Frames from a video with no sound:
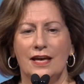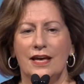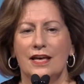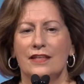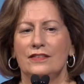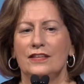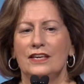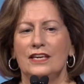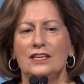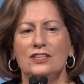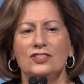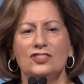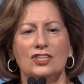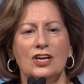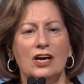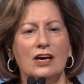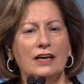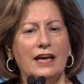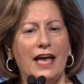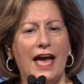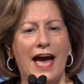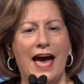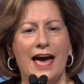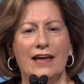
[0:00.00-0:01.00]
These young
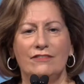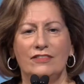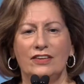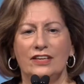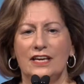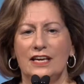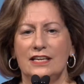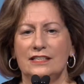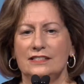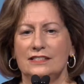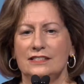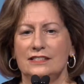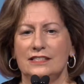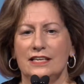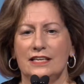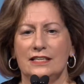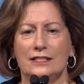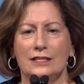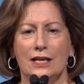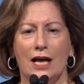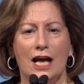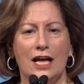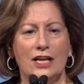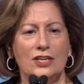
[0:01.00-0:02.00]
advocates did
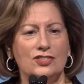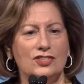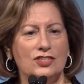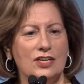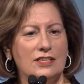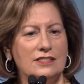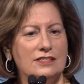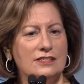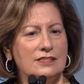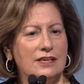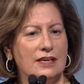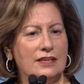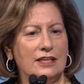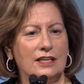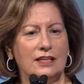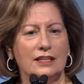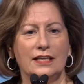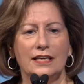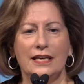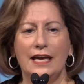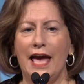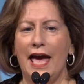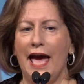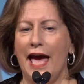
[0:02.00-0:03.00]
not just
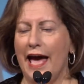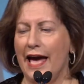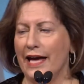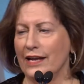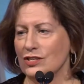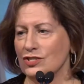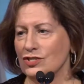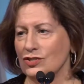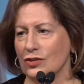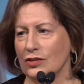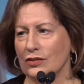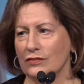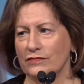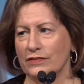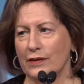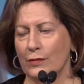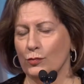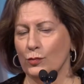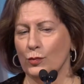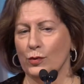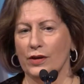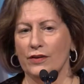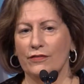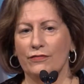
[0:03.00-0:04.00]
suddenly hatch on
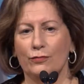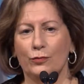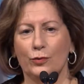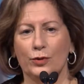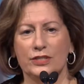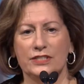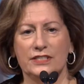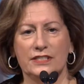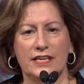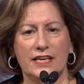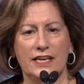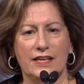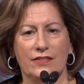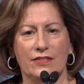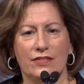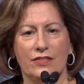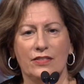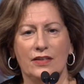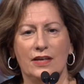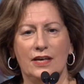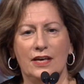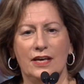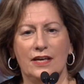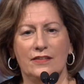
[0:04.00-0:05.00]
February 14th,
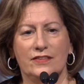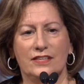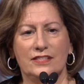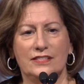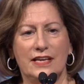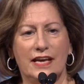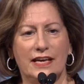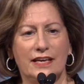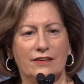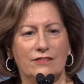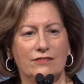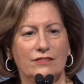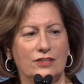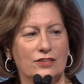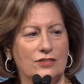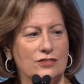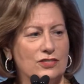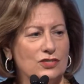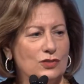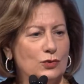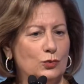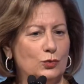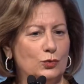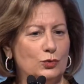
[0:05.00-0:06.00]
the day of their
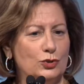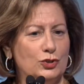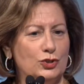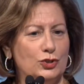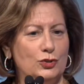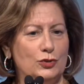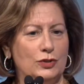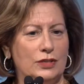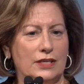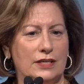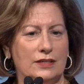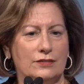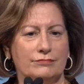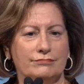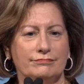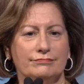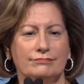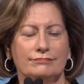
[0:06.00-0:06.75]
school shooting.